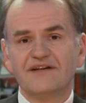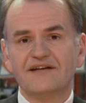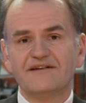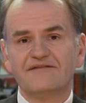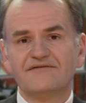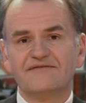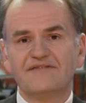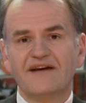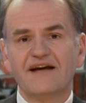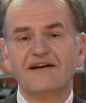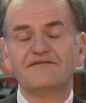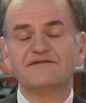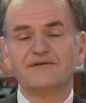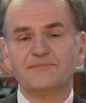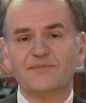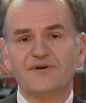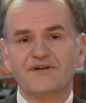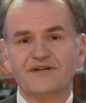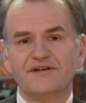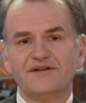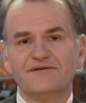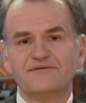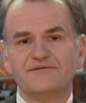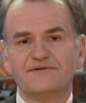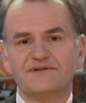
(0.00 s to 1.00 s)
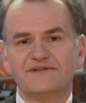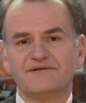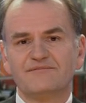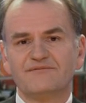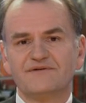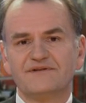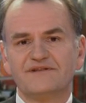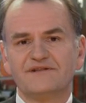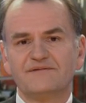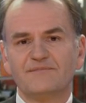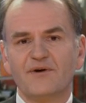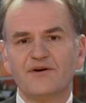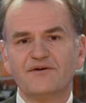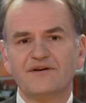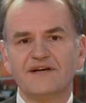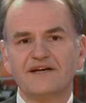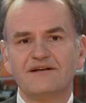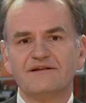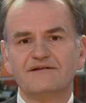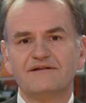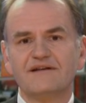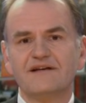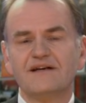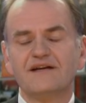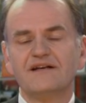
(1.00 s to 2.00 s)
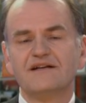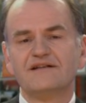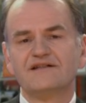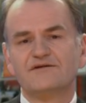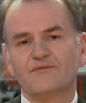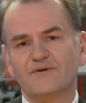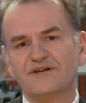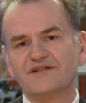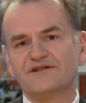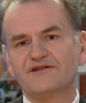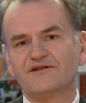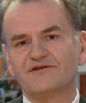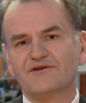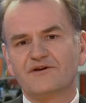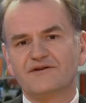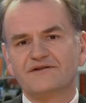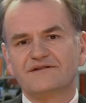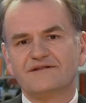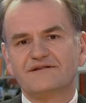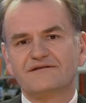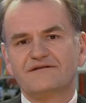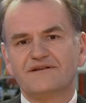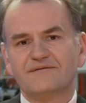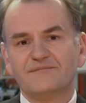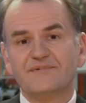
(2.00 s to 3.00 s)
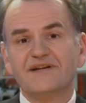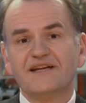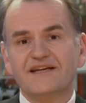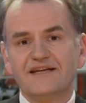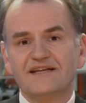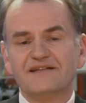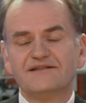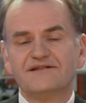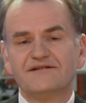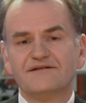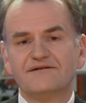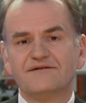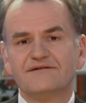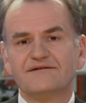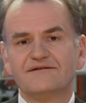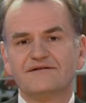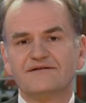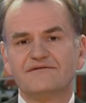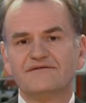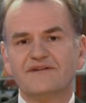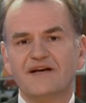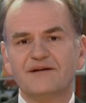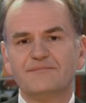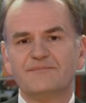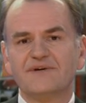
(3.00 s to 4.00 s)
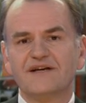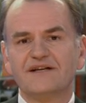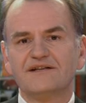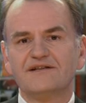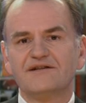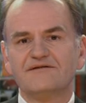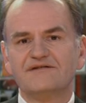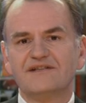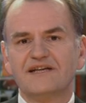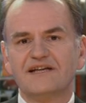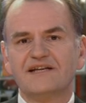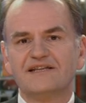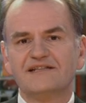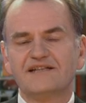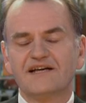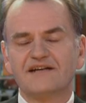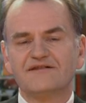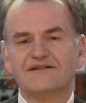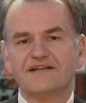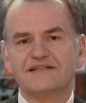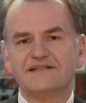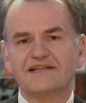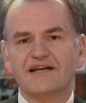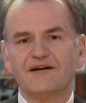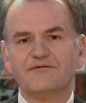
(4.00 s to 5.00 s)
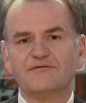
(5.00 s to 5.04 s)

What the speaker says: And if everybody who was smoking switched across completely to vaping using e-cigarettes,